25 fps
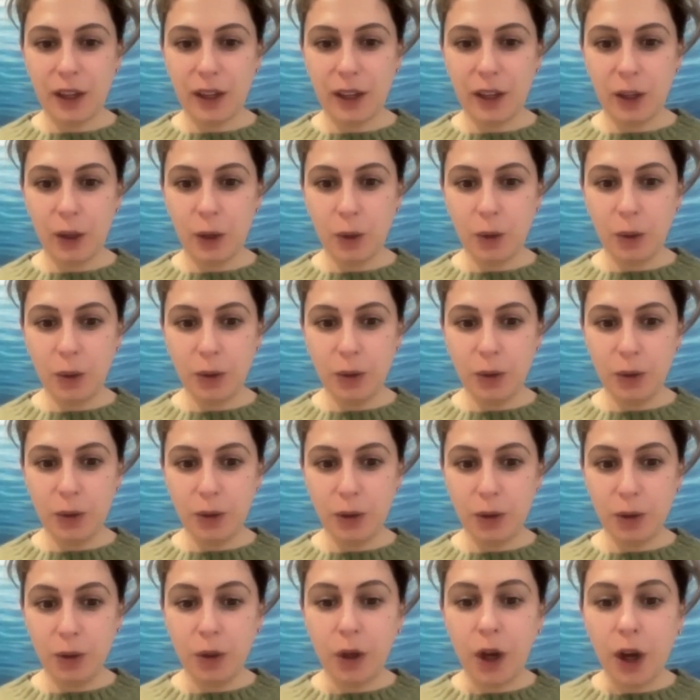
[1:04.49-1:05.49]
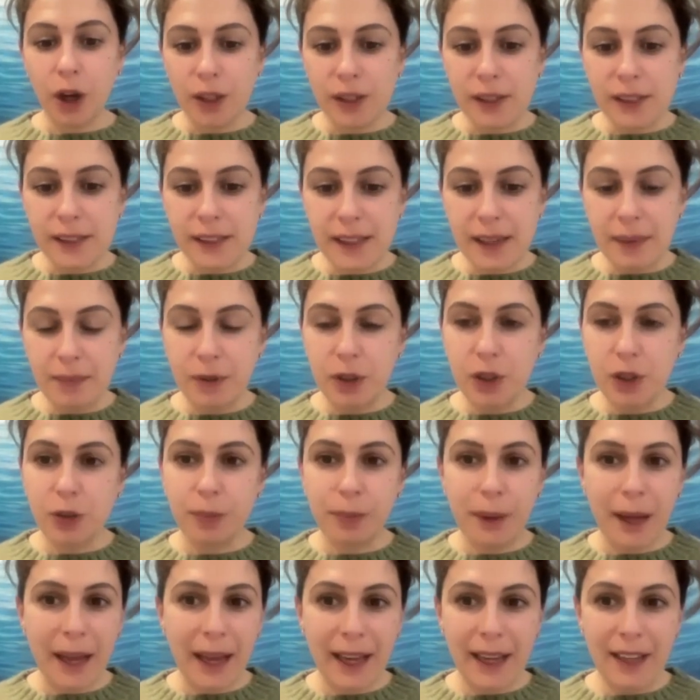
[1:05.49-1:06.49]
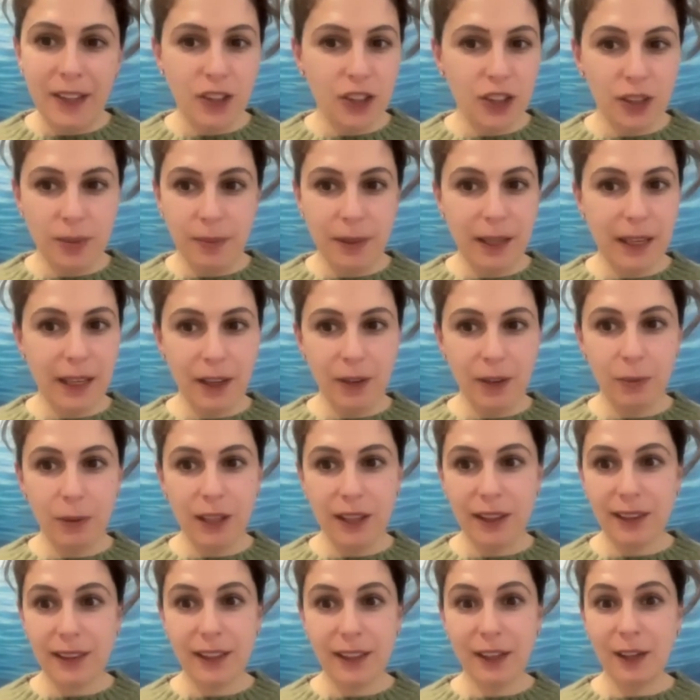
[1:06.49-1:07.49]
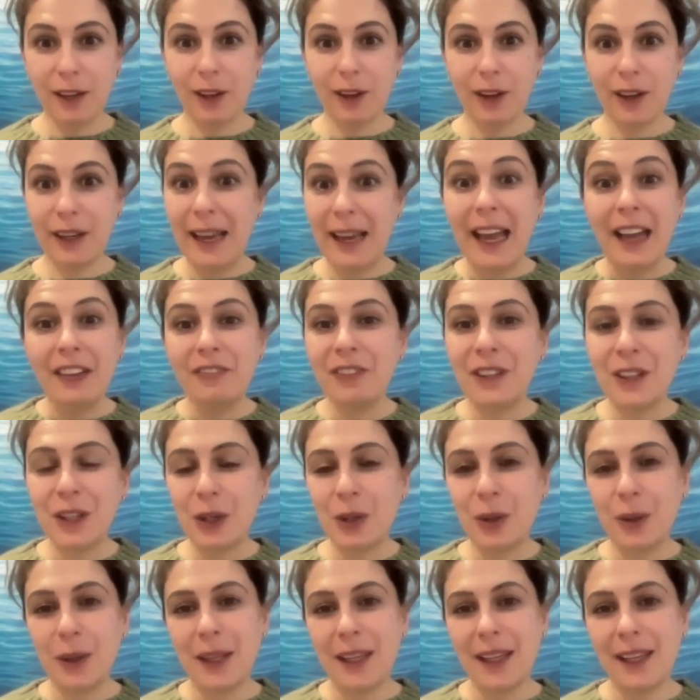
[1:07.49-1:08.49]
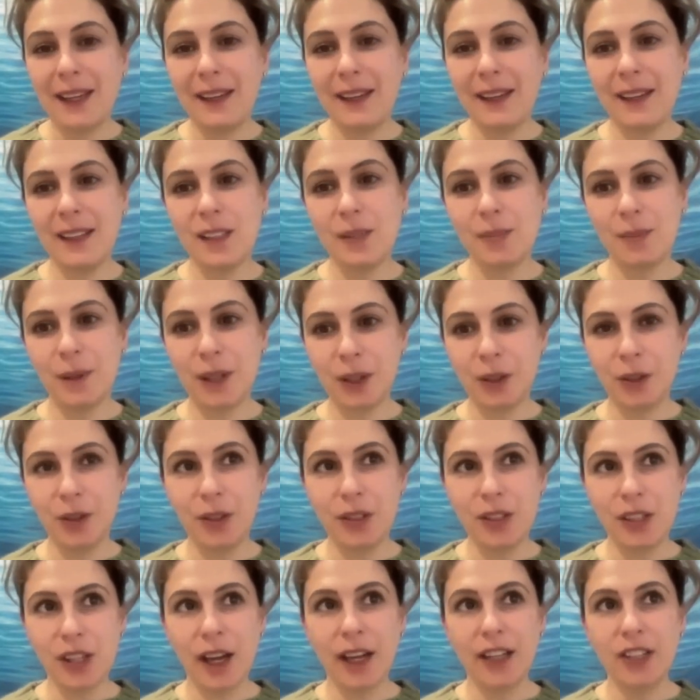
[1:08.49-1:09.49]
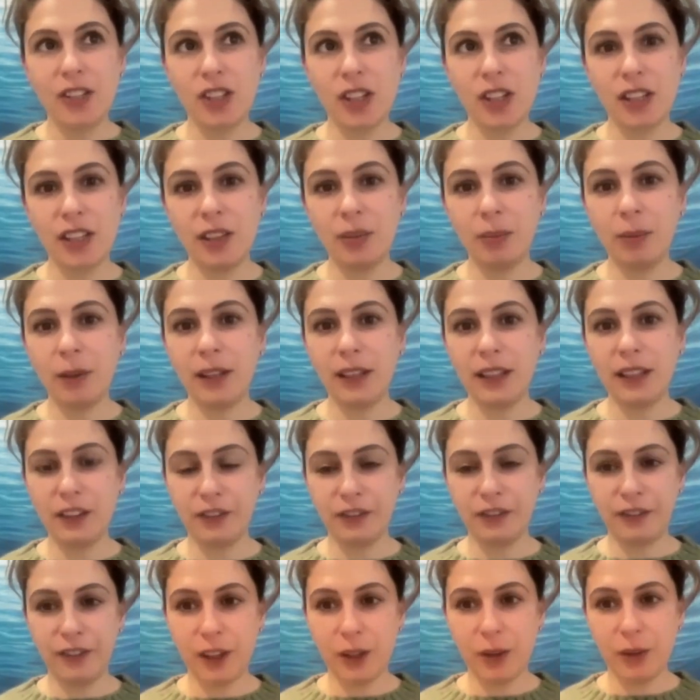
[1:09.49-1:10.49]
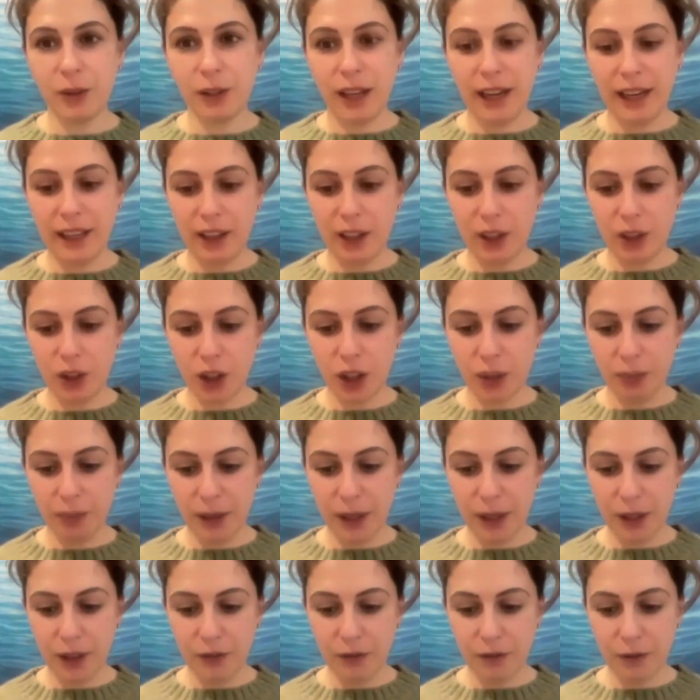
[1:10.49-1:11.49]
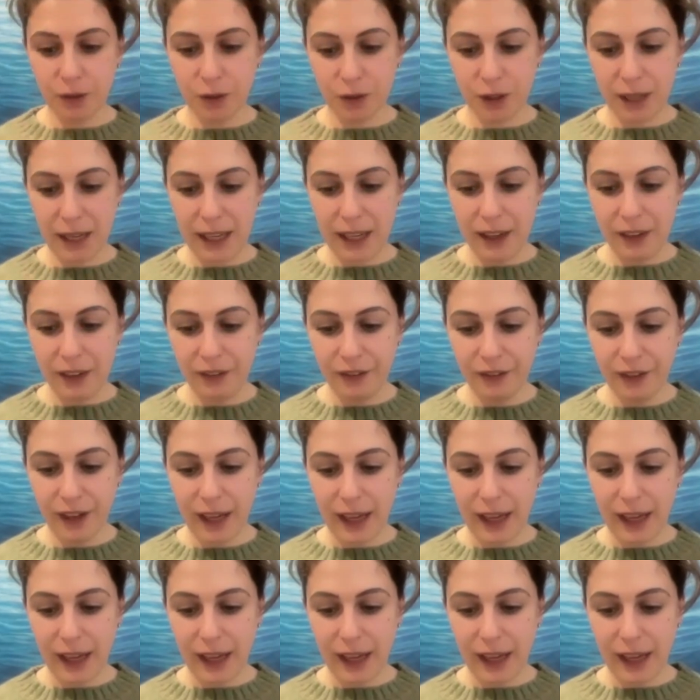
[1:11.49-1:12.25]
your concept, your page to begin with, let alone having you here, is because I genuinely feel like the topic of grief